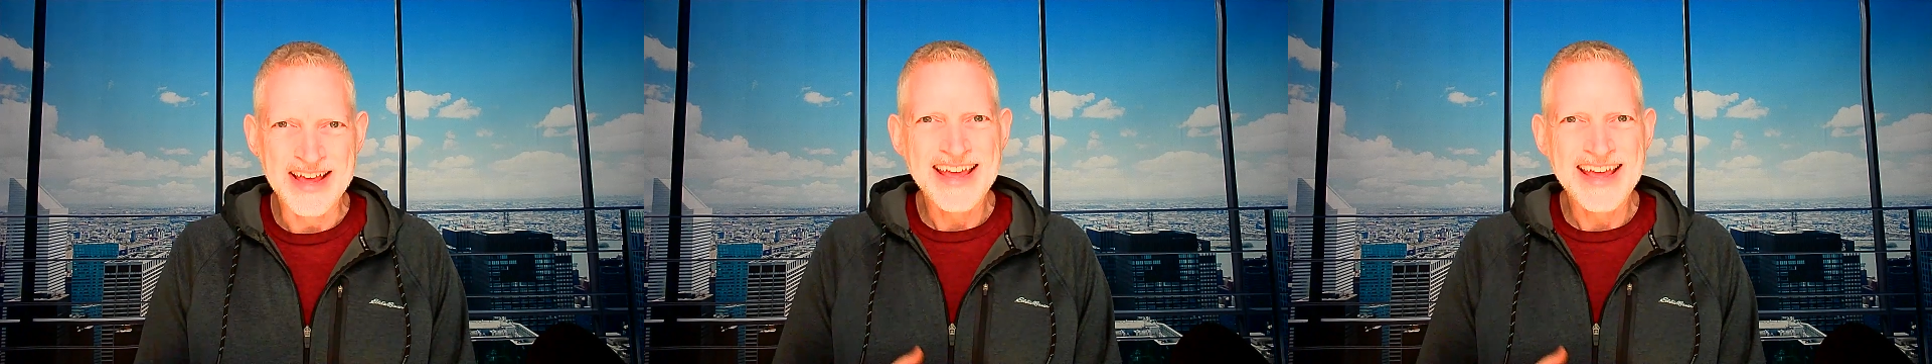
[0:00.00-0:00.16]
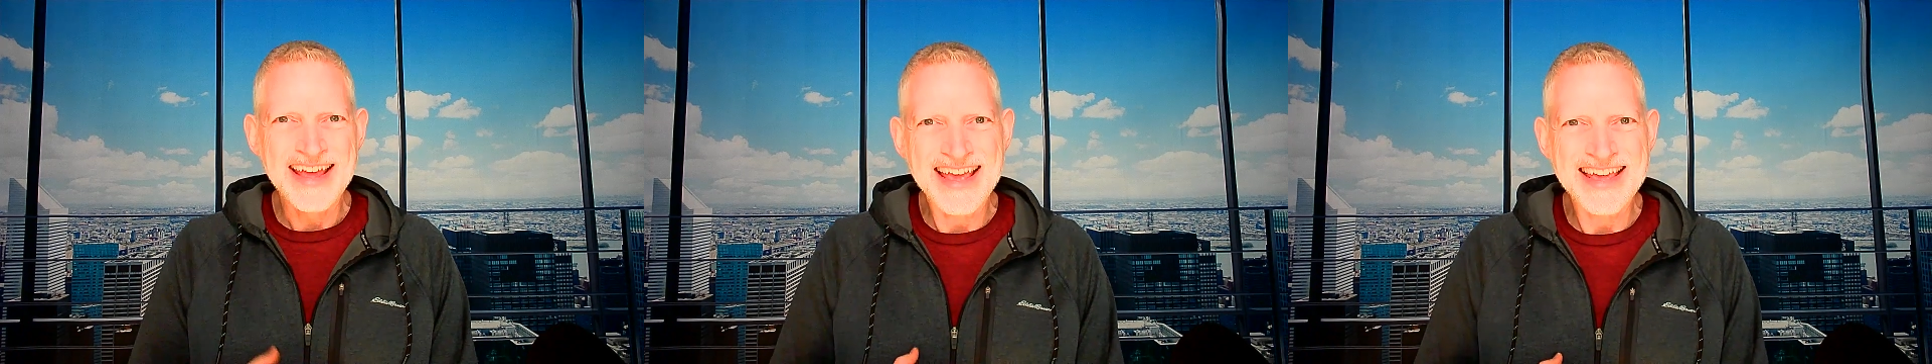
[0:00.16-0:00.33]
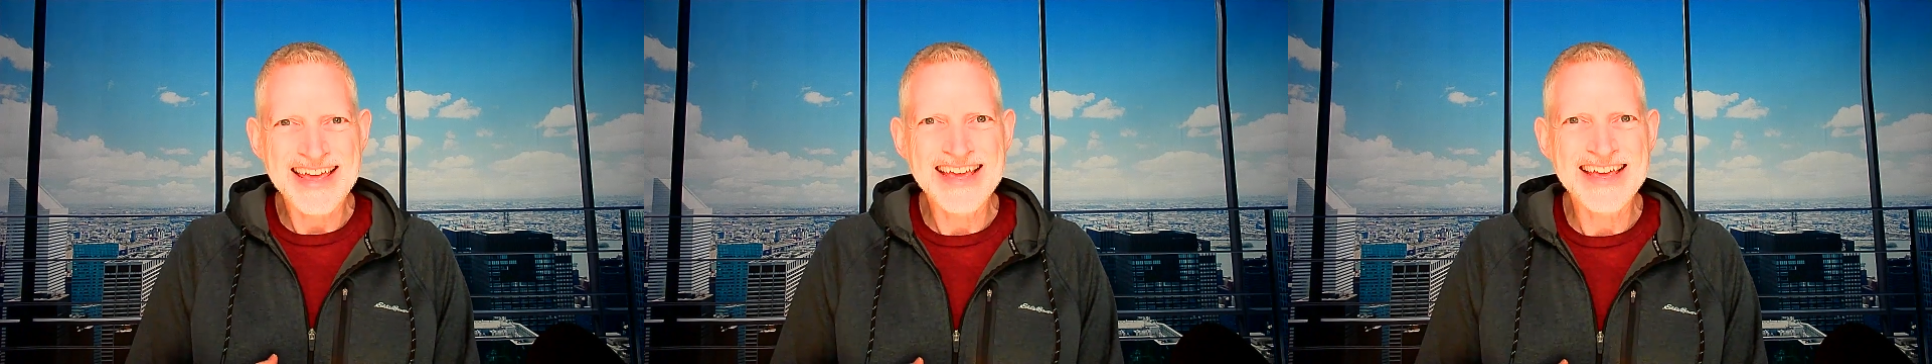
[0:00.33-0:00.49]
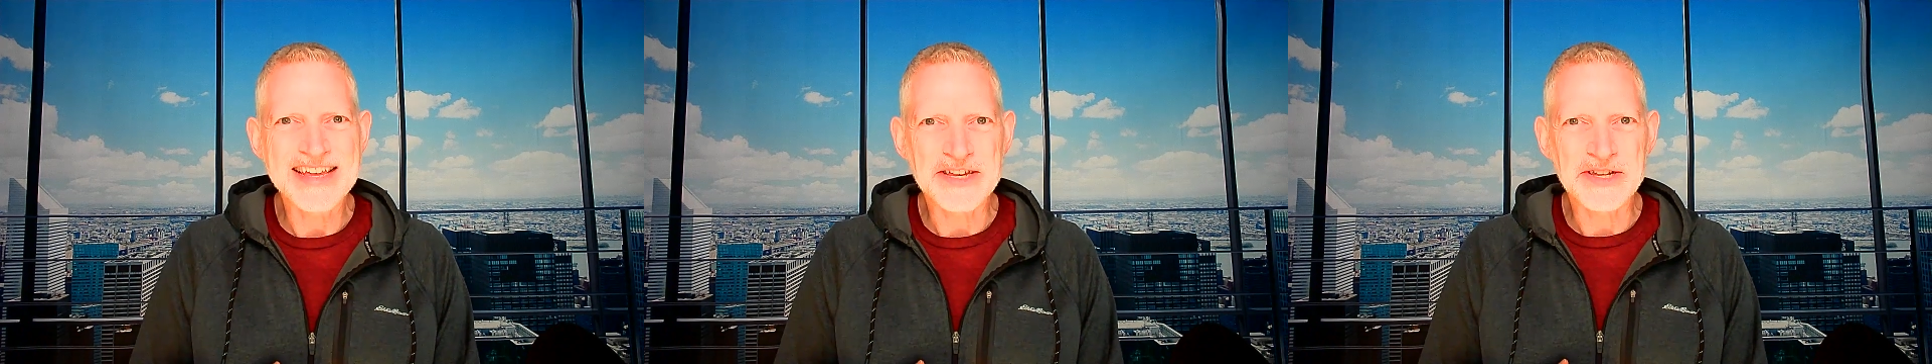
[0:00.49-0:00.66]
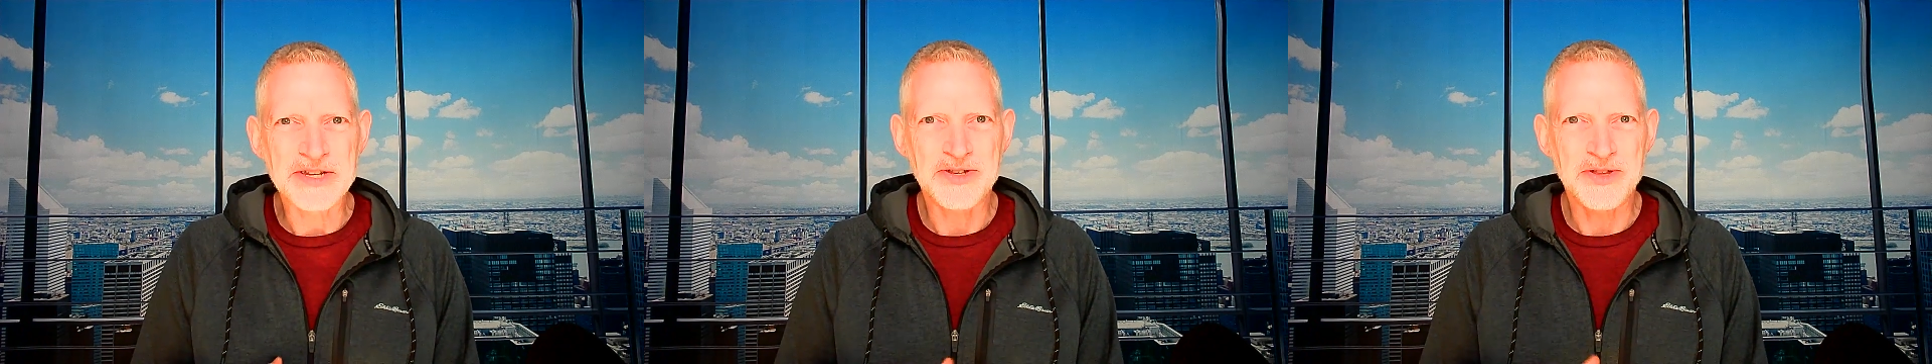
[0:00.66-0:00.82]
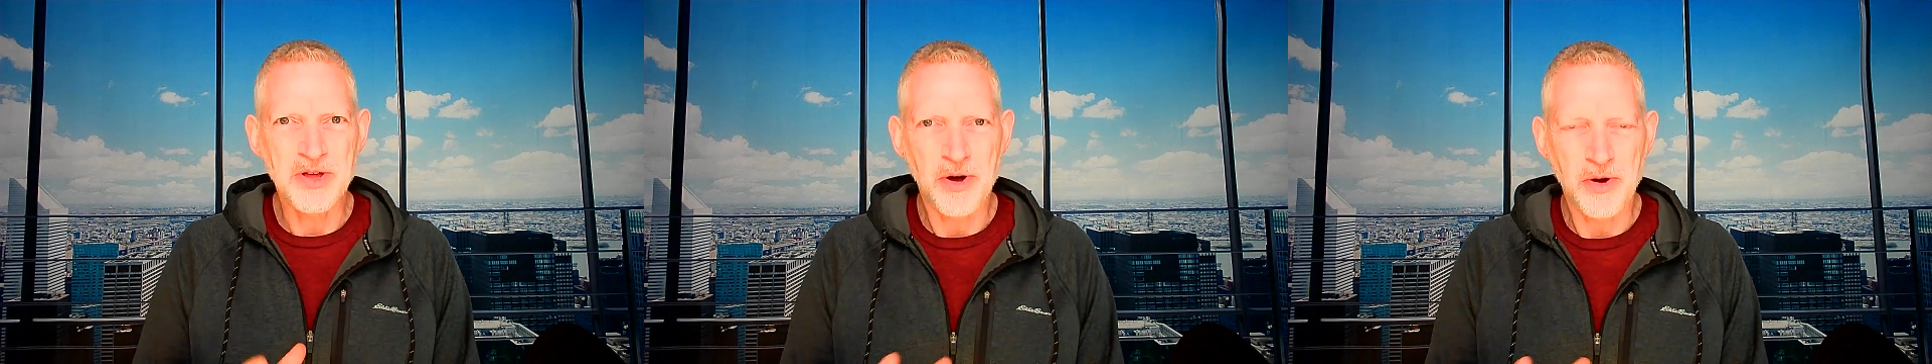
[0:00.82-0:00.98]
he
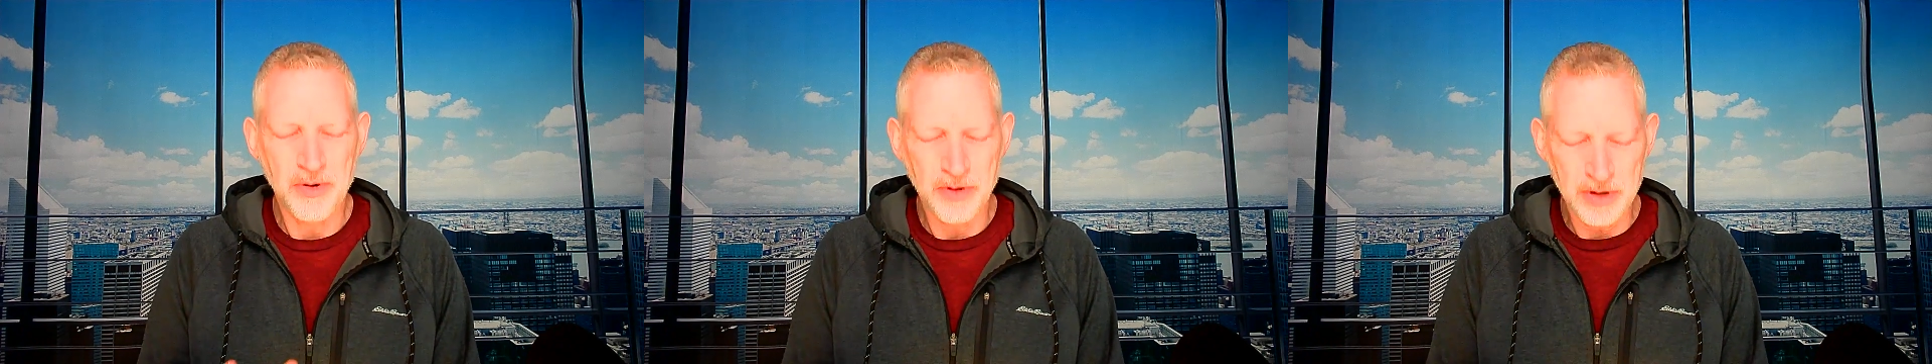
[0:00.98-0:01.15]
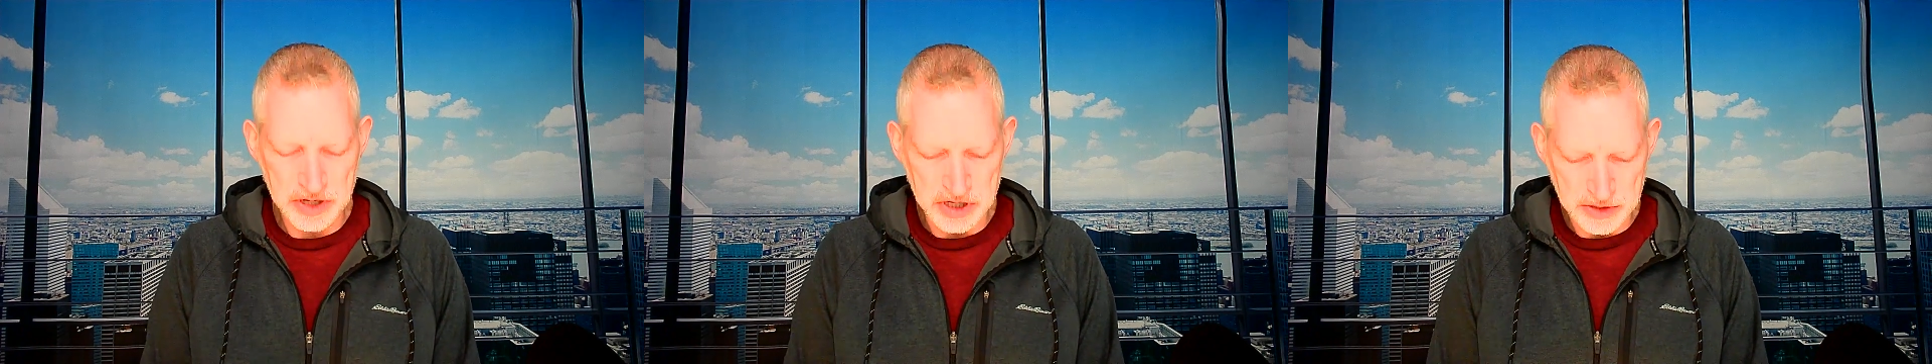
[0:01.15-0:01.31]
is the Holy